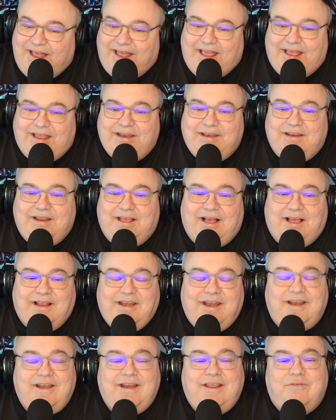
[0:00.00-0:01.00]
and I
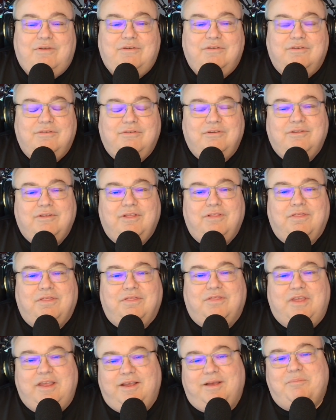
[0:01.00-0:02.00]
didn't even
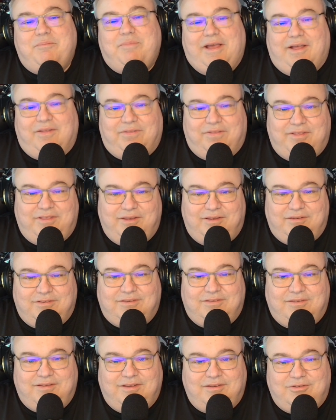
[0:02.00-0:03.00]
think about
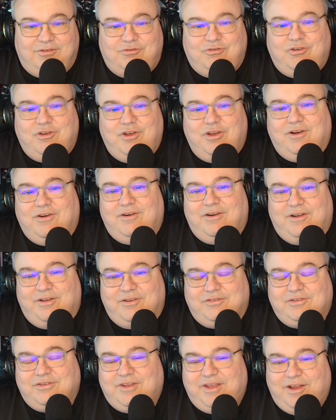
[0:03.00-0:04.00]
this to share a
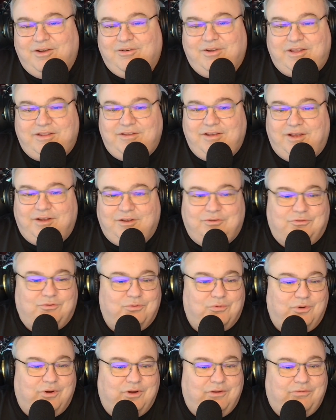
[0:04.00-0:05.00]
scary tech
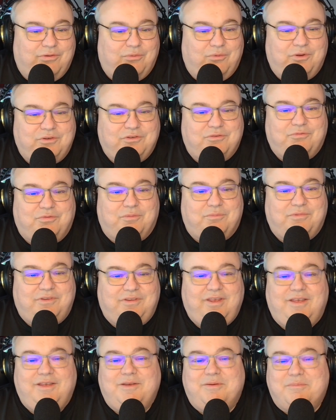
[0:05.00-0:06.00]
story if it wasn't from
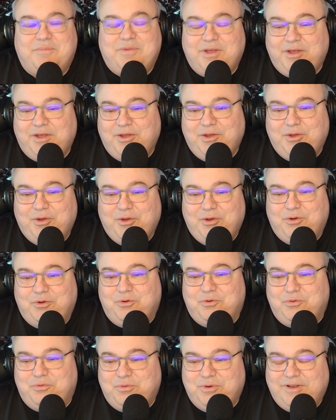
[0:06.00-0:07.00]
Tim,
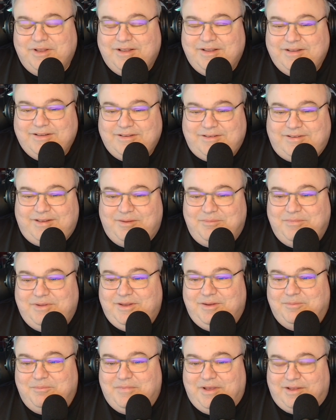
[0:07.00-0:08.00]
who sent
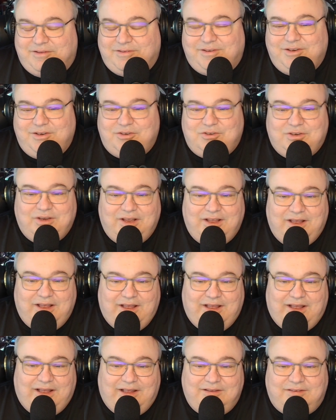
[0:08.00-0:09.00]
me a message
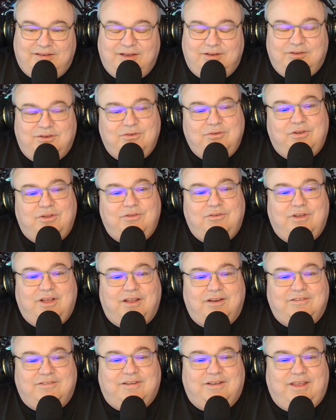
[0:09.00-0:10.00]
and said, you
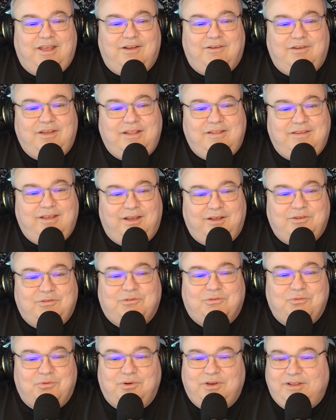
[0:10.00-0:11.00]
got a scary tech
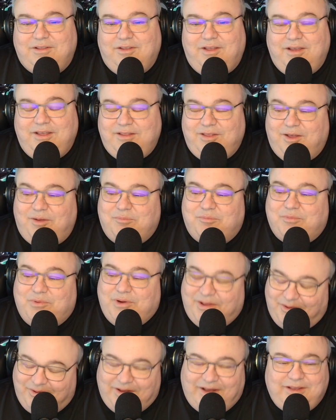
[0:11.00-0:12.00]
story lined up?
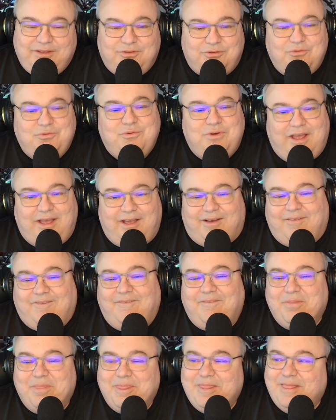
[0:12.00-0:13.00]
Well, I do now